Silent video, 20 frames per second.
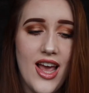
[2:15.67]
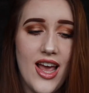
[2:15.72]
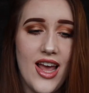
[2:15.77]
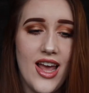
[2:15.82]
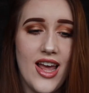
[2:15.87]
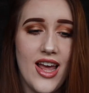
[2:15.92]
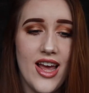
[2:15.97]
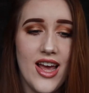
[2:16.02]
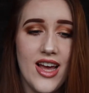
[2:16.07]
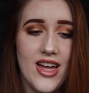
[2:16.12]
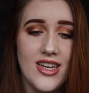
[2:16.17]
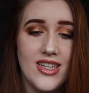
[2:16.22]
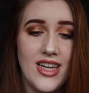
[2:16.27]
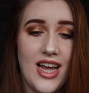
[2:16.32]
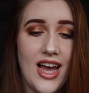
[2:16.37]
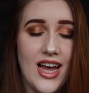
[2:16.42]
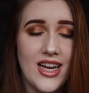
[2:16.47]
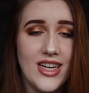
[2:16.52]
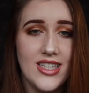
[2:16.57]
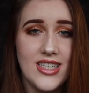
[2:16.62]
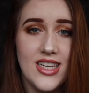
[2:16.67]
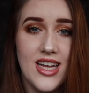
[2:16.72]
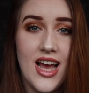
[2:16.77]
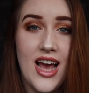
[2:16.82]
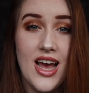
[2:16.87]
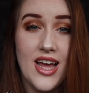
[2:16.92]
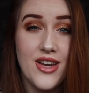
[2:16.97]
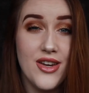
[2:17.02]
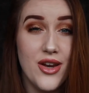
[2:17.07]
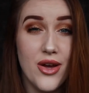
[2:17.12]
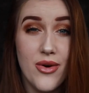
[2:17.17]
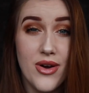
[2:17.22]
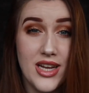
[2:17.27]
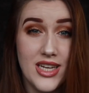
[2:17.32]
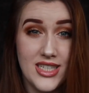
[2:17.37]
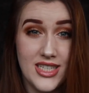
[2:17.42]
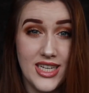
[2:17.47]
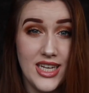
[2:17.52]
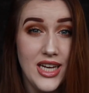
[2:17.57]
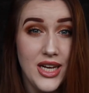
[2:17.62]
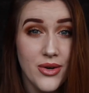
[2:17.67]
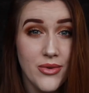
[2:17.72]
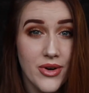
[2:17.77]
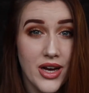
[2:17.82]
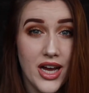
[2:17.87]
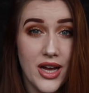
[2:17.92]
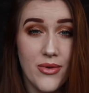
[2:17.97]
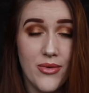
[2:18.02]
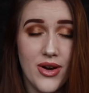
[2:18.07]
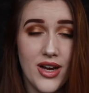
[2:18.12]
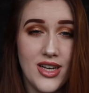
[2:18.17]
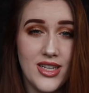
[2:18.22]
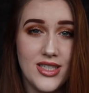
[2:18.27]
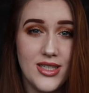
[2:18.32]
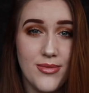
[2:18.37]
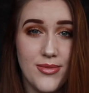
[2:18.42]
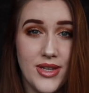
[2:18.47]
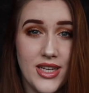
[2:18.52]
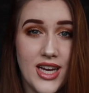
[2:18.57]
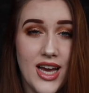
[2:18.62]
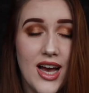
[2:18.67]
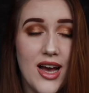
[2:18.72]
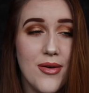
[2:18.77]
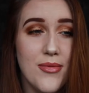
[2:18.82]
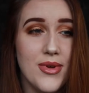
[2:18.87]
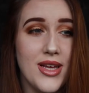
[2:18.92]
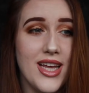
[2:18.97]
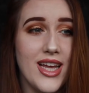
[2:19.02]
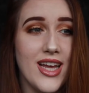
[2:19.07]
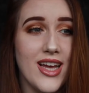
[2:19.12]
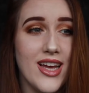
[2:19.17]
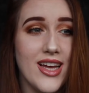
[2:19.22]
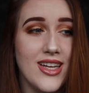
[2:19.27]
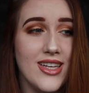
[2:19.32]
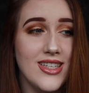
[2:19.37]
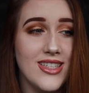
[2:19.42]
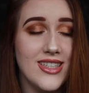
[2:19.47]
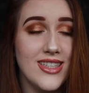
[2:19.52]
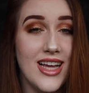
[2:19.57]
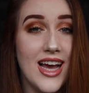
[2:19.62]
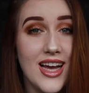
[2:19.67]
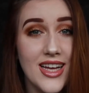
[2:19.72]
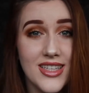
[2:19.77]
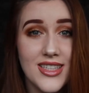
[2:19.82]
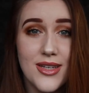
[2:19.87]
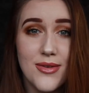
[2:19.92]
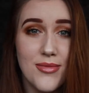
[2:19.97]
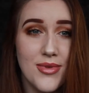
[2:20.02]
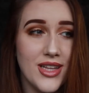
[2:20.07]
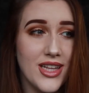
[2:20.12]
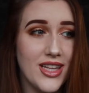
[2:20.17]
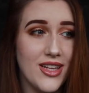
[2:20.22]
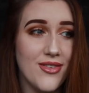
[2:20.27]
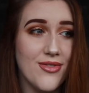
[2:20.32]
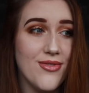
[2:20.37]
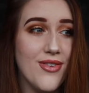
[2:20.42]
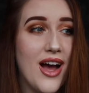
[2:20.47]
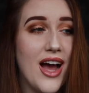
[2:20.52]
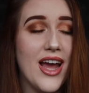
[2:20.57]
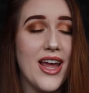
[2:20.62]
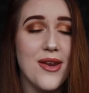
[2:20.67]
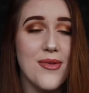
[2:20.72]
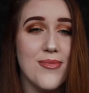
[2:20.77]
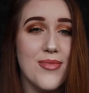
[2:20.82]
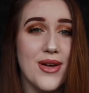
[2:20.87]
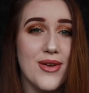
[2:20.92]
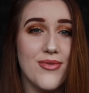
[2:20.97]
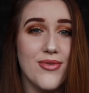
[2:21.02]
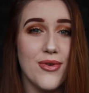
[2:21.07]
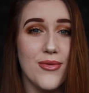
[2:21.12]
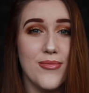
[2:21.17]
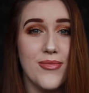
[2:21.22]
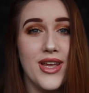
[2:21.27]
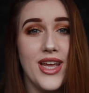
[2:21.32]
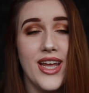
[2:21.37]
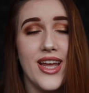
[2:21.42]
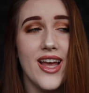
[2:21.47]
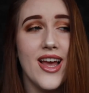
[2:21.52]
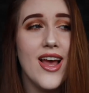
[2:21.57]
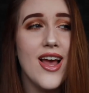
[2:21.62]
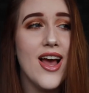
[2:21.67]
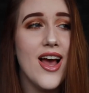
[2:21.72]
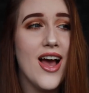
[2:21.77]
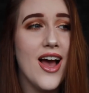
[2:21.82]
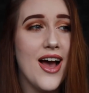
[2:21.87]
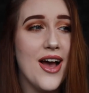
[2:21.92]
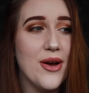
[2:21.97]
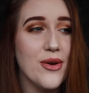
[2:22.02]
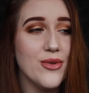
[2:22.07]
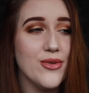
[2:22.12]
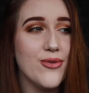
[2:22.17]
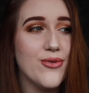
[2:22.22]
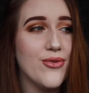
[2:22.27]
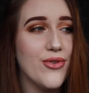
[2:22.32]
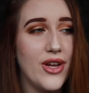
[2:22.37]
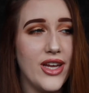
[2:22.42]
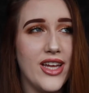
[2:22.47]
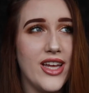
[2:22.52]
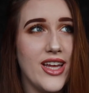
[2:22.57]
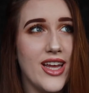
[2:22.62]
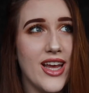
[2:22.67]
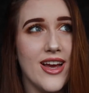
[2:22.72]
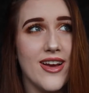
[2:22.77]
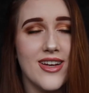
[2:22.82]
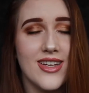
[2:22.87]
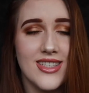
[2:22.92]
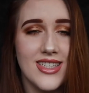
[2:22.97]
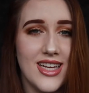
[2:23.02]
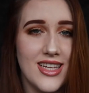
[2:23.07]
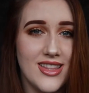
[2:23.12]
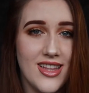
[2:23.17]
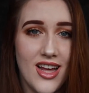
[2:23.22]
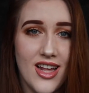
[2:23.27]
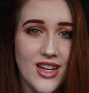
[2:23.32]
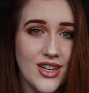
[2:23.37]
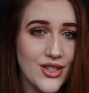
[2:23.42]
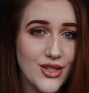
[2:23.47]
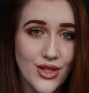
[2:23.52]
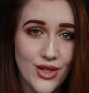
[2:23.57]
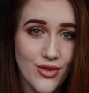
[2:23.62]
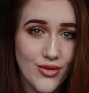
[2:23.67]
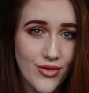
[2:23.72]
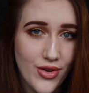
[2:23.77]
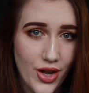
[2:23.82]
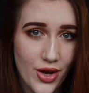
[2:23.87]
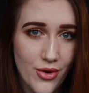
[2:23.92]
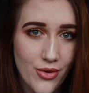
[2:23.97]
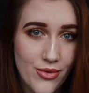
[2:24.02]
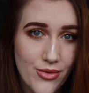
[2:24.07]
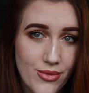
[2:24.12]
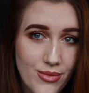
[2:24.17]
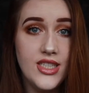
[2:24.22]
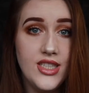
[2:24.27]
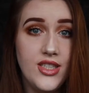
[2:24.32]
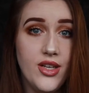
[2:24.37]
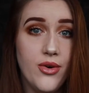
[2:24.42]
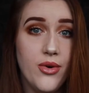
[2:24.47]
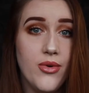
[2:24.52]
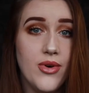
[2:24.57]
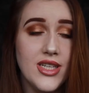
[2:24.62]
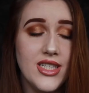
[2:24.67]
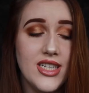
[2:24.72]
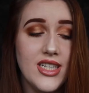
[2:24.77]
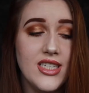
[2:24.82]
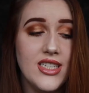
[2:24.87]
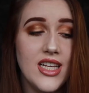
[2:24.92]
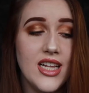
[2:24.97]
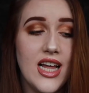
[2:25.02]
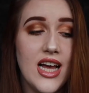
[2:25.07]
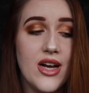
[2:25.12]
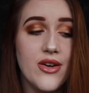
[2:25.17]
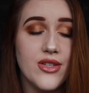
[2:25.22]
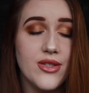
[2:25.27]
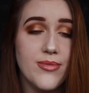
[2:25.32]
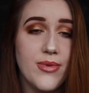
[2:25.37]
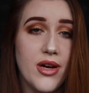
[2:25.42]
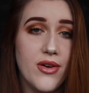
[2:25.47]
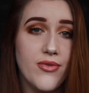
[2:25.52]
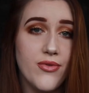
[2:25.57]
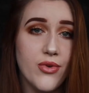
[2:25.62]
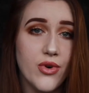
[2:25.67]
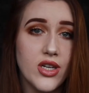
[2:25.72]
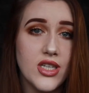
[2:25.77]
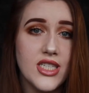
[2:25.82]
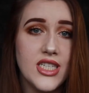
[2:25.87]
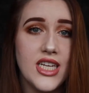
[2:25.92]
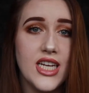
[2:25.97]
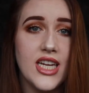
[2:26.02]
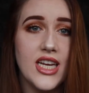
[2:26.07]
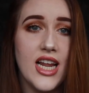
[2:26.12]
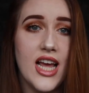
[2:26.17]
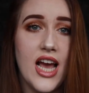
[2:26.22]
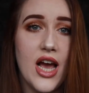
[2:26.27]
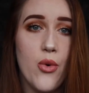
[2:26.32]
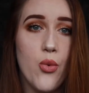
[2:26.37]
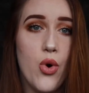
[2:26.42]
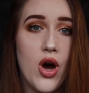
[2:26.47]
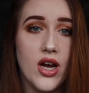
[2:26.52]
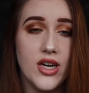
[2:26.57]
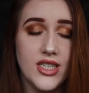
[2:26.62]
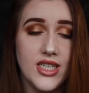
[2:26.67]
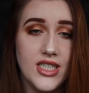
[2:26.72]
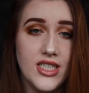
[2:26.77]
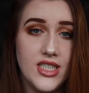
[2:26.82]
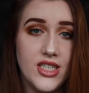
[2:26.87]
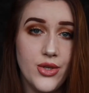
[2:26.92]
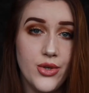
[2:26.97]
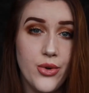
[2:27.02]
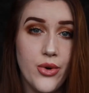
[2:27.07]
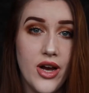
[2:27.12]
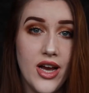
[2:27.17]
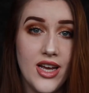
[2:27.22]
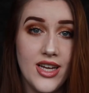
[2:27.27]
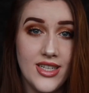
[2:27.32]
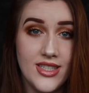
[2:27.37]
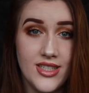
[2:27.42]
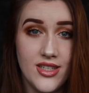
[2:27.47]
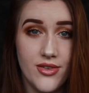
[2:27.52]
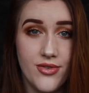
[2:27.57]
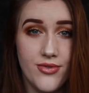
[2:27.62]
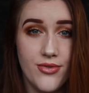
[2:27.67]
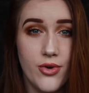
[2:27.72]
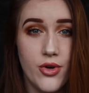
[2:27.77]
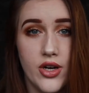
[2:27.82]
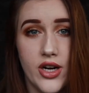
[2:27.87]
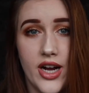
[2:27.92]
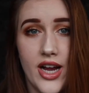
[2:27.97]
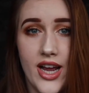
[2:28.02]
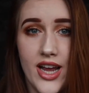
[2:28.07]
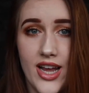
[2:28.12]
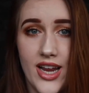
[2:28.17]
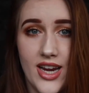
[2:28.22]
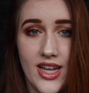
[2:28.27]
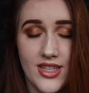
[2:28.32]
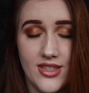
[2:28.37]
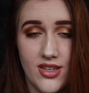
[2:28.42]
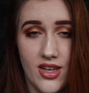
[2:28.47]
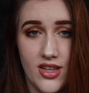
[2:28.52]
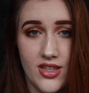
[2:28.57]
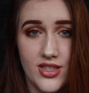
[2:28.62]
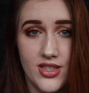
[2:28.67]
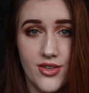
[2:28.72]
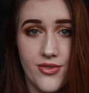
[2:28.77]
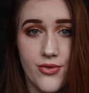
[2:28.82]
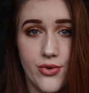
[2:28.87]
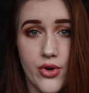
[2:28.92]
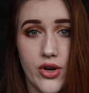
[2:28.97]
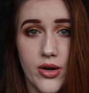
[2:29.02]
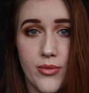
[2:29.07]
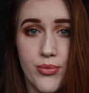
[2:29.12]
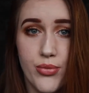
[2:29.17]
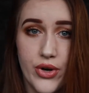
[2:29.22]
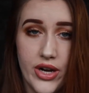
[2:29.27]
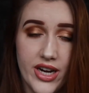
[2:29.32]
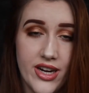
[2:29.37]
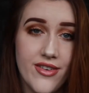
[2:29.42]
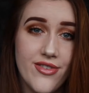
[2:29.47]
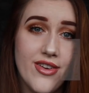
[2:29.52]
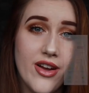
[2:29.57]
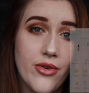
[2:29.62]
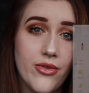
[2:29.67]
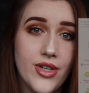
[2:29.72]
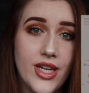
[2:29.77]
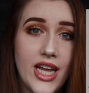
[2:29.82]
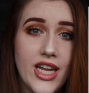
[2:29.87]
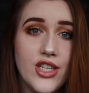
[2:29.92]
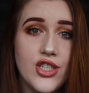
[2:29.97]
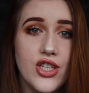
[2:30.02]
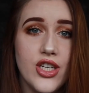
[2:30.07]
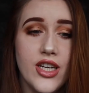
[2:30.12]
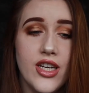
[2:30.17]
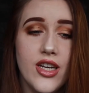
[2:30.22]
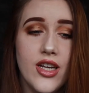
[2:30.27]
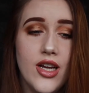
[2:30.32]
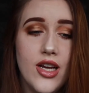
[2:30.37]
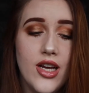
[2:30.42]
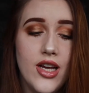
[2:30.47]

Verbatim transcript: and I did, had no idea what I wanted to become, and that is completely fine, but for me, I was freaking out because I thought I should have known. So it wasn't until I was about fourteen and I walked into a Sephora and I saw the Sephora brand foundation.